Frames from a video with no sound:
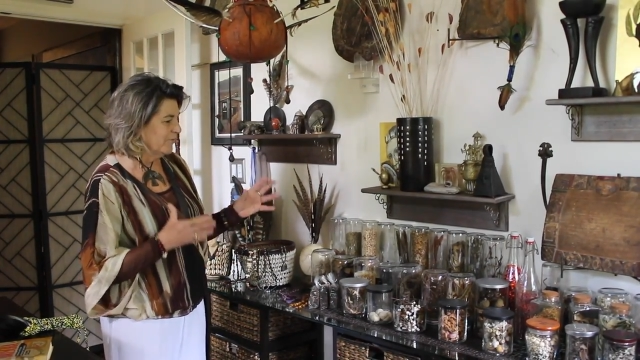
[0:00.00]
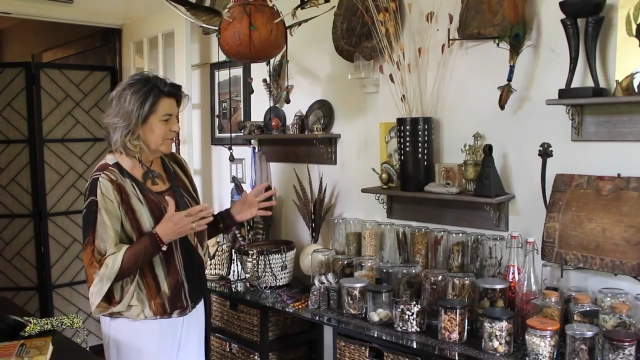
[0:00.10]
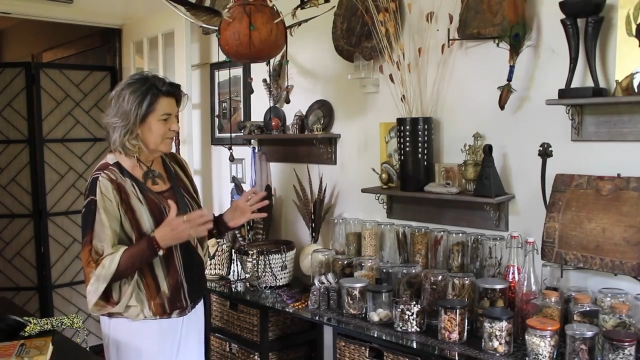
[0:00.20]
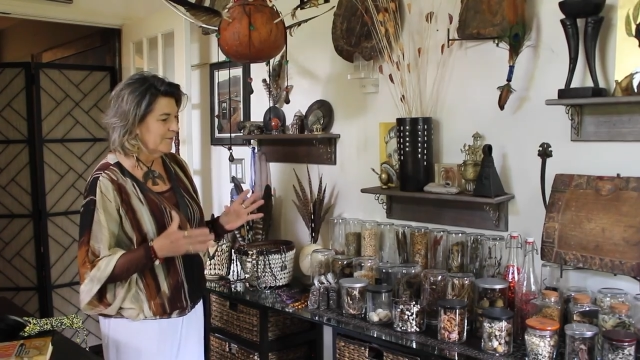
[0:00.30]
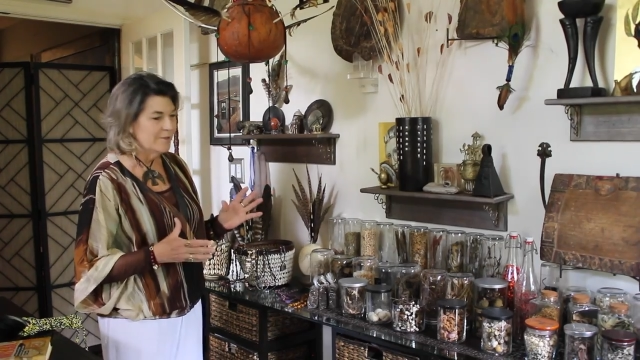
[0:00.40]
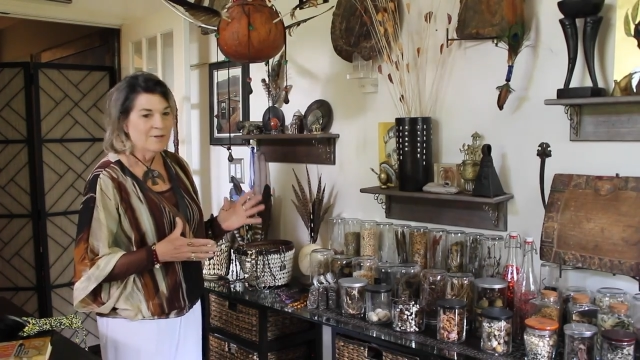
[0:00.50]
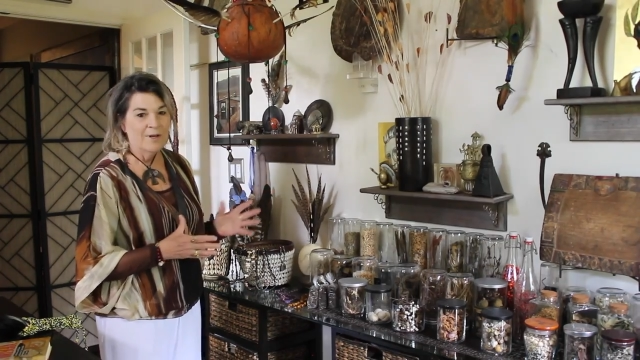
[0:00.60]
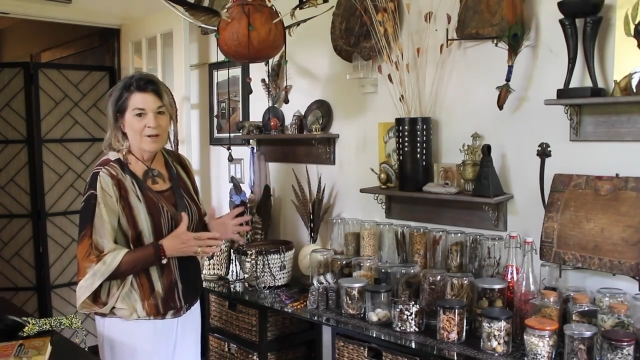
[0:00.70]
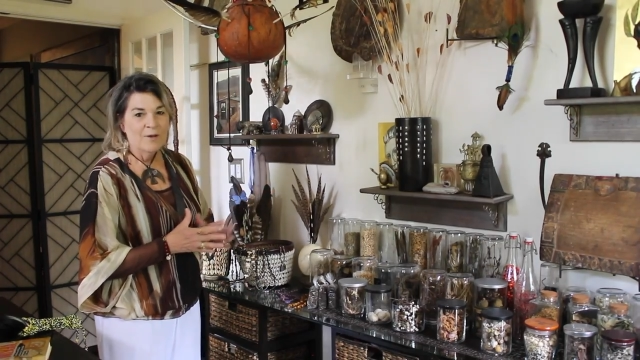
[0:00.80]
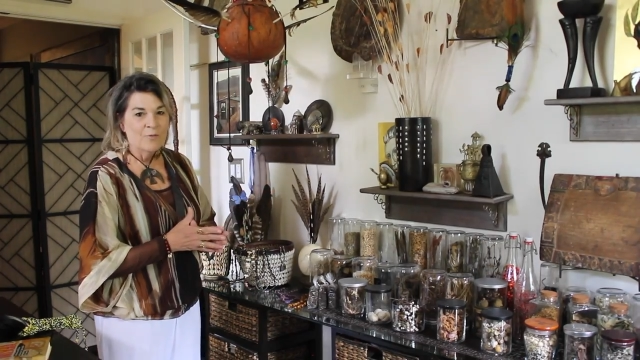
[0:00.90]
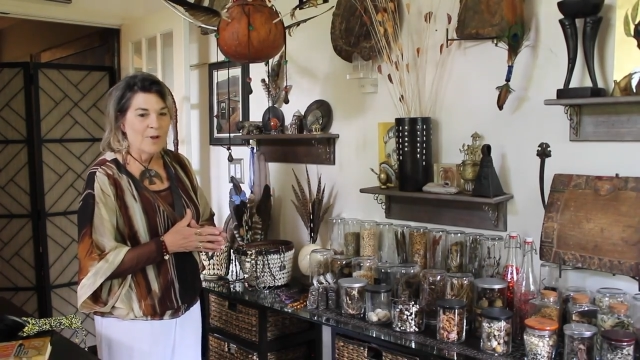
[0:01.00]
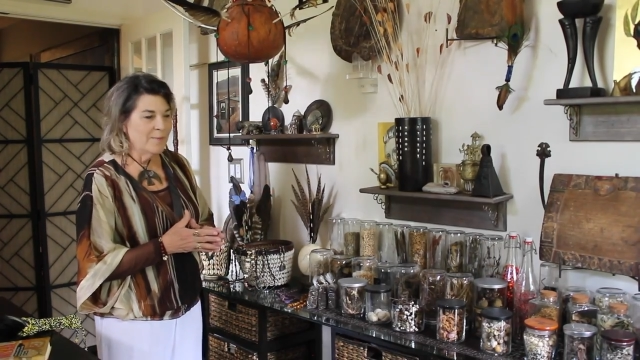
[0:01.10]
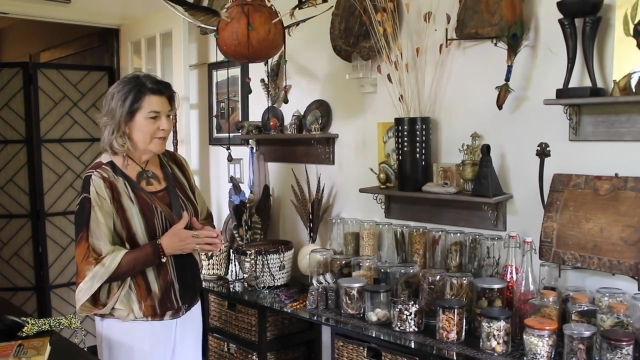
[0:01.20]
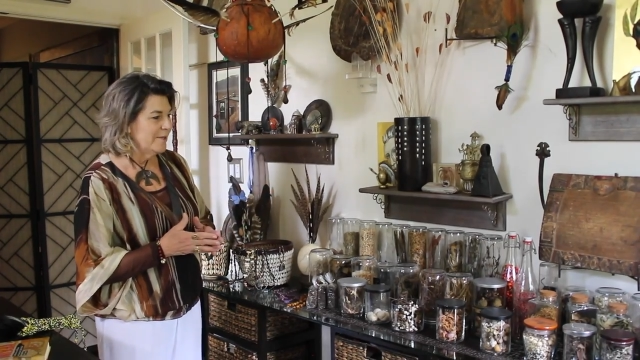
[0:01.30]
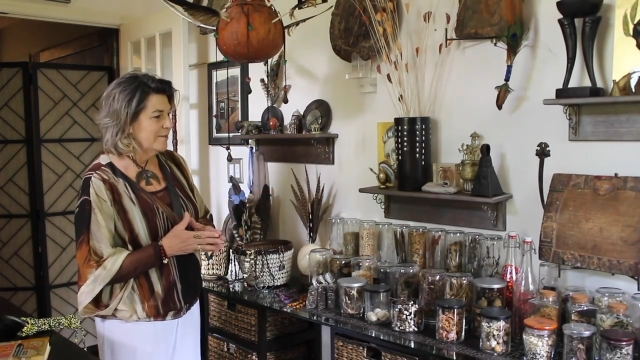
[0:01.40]
for different
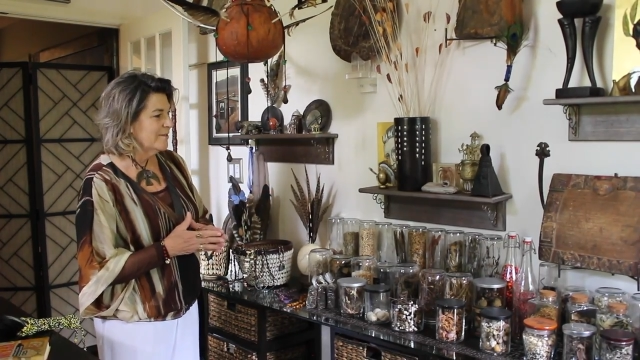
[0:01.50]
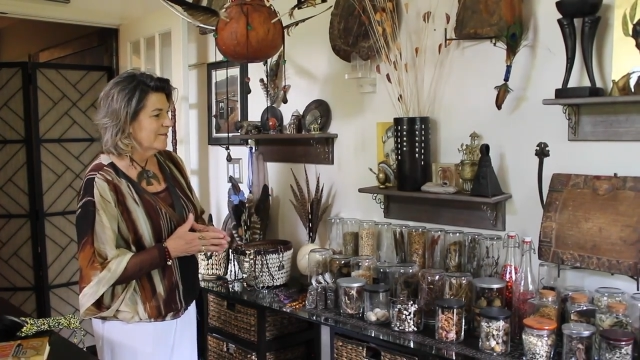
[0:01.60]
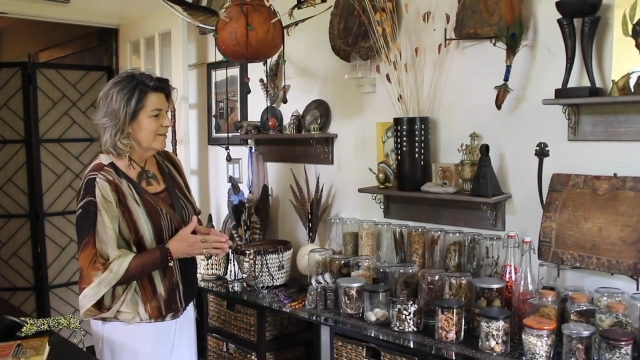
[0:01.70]
remedies.